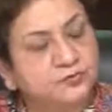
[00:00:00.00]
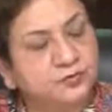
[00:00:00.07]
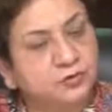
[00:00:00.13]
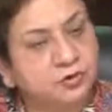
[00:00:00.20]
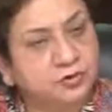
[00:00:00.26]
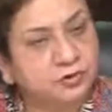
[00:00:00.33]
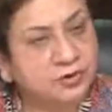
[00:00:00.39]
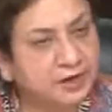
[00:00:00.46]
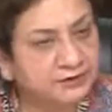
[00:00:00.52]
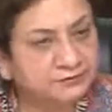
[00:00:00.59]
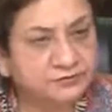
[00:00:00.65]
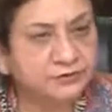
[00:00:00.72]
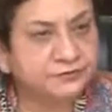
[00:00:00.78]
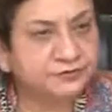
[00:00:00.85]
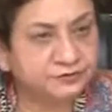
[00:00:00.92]
for
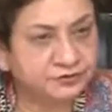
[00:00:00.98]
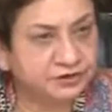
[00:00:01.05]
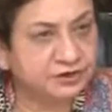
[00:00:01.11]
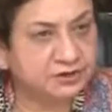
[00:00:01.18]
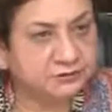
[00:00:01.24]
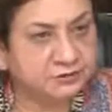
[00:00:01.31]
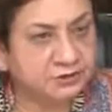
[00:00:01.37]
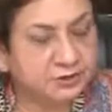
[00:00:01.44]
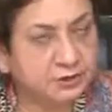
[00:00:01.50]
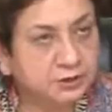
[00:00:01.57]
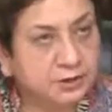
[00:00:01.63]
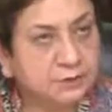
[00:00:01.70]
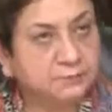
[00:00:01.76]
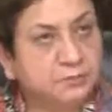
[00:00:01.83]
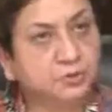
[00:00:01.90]
IVF straight away.
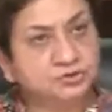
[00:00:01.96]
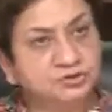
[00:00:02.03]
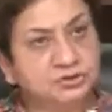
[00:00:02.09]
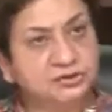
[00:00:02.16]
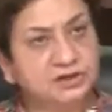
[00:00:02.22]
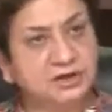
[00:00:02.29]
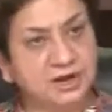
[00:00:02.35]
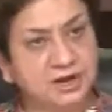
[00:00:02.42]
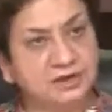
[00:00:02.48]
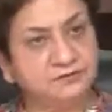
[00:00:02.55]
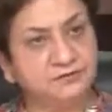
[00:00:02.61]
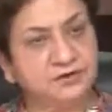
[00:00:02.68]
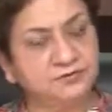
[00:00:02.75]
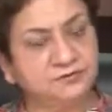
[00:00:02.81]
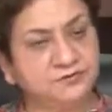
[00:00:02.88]
Because in that
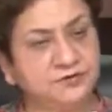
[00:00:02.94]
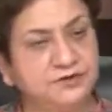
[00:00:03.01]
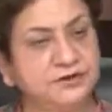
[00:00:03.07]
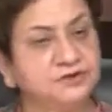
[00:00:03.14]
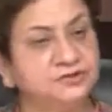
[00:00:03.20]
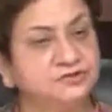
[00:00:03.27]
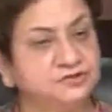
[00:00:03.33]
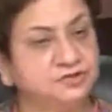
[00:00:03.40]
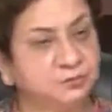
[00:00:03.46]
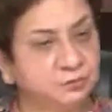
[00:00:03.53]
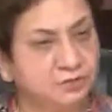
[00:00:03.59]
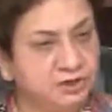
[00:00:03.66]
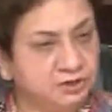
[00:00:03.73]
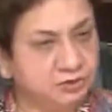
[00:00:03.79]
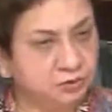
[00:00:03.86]
IVF, we can
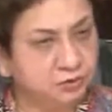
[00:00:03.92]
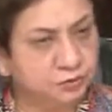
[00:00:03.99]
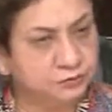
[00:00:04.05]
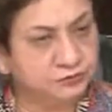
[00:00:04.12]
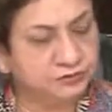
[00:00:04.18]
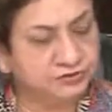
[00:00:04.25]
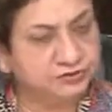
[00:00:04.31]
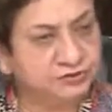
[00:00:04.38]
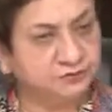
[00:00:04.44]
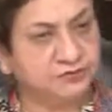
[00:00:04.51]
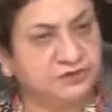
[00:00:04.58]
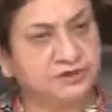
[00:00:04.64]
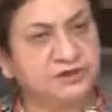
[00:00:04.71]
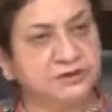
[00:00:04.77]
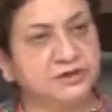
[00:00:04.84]
stimulate your ovaries,
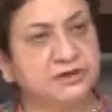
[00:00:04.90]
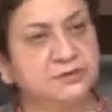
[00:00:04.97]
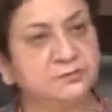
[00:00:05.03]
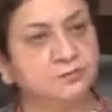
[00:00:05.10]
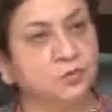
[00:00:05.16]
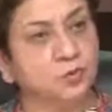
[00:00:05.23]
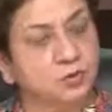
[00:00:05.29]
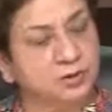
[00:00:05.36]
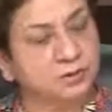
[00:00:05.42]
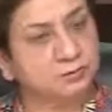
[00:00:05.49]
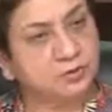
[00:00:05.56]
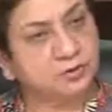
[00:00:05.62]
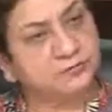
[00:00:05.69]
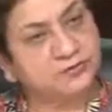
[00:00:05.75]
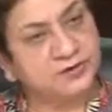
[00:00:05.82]
we can get more
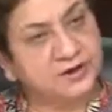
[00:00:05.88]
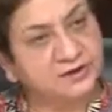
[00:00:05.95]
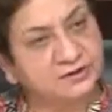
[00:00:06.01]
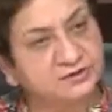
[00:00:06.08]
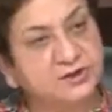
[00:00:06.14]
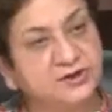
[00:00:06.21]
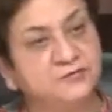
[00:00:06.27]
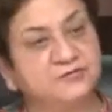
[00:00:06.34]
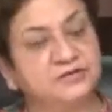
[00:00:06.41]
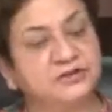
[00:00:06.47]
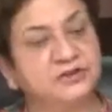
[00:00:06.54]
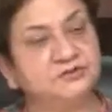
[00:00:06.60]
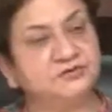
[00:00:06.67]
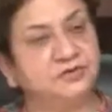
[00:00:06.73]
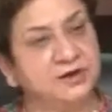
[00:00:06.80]
number of eggs, we
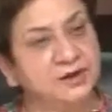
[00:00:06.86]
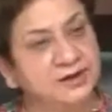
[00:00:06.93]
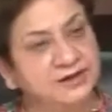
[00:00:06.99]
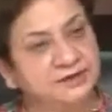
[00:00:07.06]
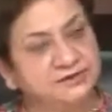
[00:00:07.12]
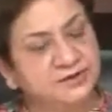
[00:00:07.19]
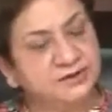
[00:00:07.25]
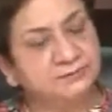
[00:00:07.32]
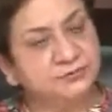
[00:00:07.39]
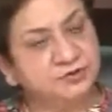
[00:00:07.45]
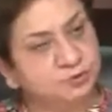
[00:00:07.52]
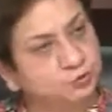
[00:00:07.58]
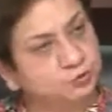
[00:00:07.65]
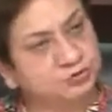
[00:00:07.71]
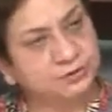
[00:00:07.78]
can fertilize them,
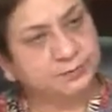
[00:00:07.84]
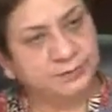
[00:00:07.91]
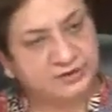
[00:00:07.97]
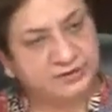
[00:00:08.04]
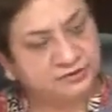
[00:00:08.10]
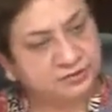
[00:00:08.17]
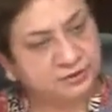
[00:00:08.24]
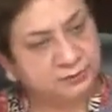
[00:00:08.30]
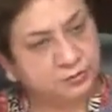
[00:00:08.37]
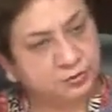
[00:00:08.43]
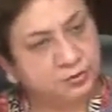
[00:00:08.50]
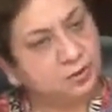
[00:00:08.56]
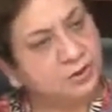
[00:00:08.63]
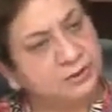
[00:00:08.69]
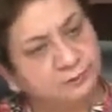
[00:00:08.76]
choose the best
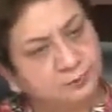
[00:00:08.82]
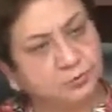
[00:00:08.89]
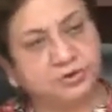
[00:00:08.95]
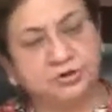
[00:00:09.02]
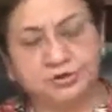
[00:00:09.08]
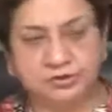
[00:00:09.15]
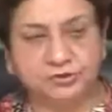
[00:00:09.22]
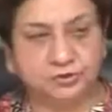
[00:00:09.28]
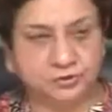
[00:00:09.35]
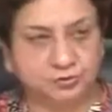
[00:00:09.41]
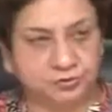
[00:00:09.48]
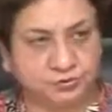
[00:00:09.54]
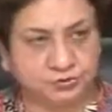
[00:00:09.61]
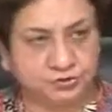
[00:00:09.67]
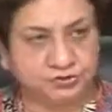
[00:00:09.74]
embryo and put it in your
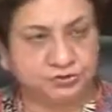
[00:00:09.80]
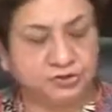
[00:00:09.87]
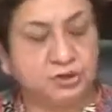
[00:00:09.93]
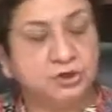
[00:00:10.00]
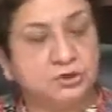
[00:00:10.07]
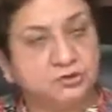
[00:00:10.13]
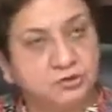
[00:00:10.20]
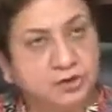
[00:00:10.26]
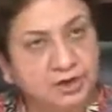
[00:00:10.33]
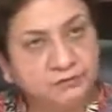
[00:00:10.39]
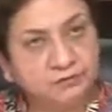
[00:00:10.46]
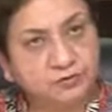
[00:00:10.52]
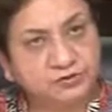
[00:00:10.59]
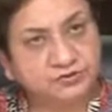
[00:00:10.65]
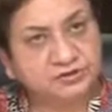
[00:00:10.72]
uterus. So I
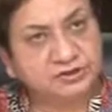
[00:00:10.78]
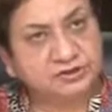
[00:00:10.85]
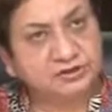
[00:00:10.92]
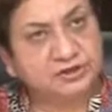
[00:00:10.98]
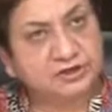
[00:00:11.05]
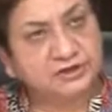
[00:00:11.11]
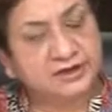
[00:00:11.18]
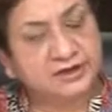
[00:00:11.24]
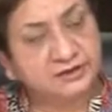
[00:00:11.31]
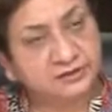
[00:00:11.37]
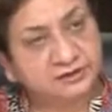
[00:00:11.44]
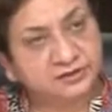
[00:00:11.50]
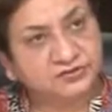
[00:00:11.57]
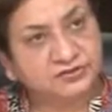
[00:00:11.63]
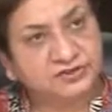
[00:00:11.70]
would say that at
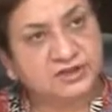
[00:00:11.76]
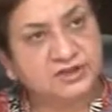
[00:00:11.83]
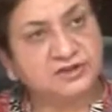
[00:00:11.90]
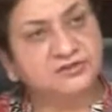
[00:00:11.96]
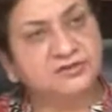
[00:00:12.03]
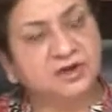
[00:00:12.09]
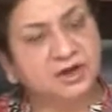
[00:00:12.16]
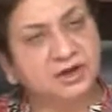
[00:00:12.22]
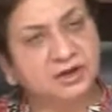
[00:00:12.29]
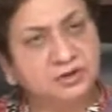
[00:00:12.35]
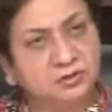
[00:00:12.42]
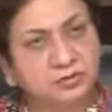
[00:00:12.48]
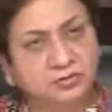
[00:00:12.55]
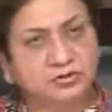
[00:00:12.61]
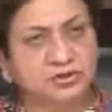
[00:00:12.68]
this age, I
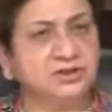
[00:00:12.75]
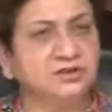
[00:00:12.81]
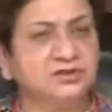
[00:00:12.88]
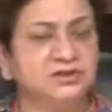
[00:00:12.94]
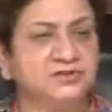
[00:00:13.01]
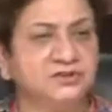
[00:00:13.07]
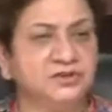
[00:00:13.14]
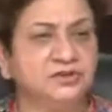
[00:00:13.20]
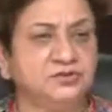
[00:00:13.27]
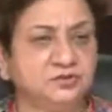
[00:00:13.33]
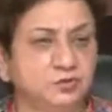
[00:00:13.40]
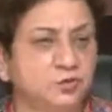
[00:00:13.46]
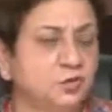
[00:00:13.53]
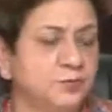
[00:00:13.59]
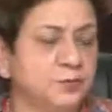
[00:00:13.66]
don't think there's any
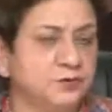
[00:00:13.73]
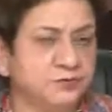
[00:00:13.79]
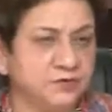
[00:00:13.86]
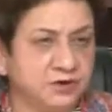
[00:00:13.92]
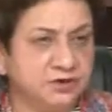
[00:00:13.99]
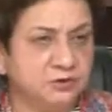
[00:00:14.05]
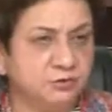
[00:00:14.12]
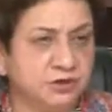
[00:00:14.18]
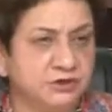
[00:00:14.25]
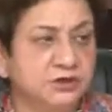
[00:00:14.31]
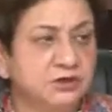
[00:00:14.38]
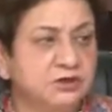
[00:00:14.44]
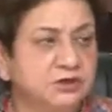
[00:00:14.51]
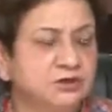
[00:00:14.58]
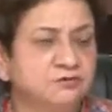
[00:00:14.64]
scope of
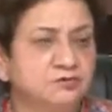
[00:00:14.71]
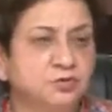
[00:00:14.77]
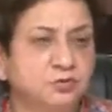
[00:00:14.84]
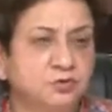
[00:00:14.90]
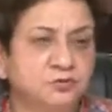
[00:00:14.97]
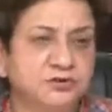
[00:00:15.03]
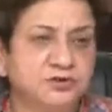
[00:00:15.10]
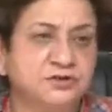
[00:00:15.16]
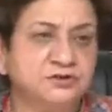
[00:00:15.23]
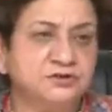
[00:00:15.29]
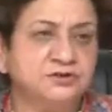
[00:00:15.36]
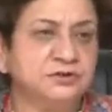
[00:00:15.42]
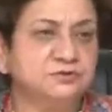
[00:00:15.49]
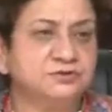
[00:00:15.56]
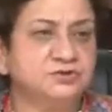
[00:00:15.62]
IUI if your ovarian
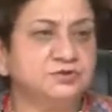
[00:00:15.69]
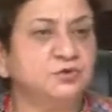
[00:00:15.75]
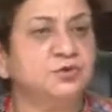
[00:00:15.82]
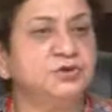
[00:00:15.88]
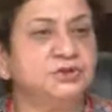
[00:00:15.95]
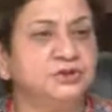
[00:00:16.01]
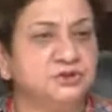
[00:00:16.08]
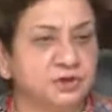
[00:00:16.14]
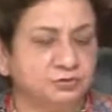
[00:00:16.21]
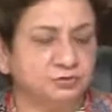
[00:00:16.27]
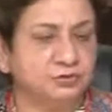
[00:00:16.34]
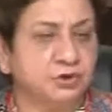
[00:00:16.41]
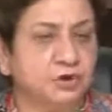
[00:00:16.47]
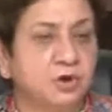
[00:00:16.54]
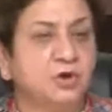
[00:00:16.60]
reserve is going
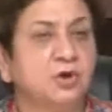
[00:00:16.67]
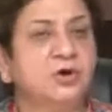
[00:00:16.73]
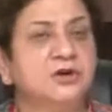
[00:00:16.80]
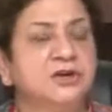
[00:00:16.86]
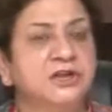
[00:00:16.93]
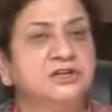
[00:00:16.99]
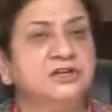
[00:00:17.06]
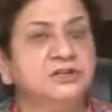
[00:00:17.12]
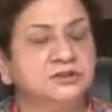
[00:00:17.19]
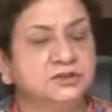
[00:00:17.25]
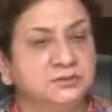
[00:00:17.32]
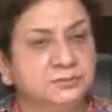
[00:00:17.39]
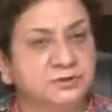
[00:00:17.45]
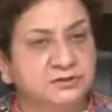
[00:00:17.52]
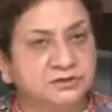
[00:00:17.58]
down, or any
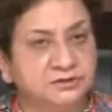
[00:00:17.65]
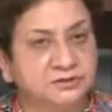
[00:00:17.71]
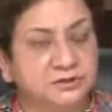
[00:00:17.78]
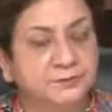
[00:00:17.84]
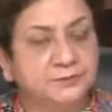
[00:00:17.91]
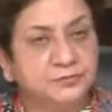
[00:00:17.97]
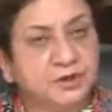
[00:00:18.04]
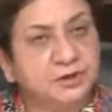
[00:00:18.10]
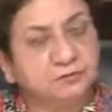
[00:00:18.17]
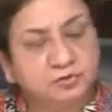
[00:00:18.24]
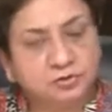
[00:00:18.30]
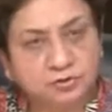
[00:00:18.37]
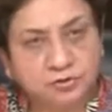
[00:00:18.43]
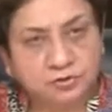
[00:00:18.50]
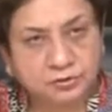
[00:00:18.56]
other method. I
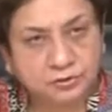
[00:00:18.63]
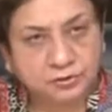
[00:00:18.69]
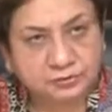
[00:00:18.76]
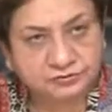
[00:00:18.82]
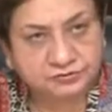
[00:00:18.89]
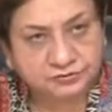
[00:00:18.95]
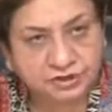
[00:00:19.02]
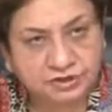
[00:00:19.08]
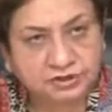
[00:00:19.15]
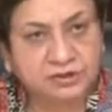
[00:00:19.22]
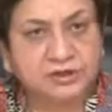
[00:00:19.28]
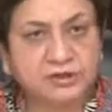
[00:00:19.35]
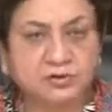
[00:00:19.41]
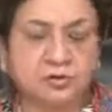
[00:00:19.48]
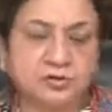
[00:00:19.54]
would
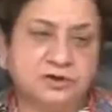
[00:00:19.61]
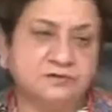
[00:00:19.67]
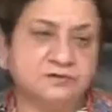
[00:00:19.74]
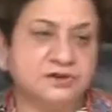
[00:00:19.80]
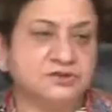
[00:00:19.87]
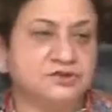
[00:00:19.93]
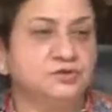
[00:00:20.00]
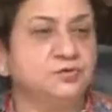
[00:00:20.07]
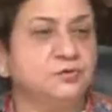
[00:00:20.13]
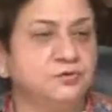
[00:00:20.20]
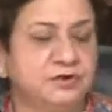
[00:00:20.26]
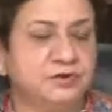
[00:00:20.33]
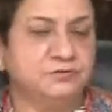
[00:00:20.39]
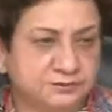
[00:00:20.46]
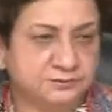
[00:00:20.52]
strictly not advise you to
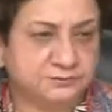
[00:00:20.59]
wait.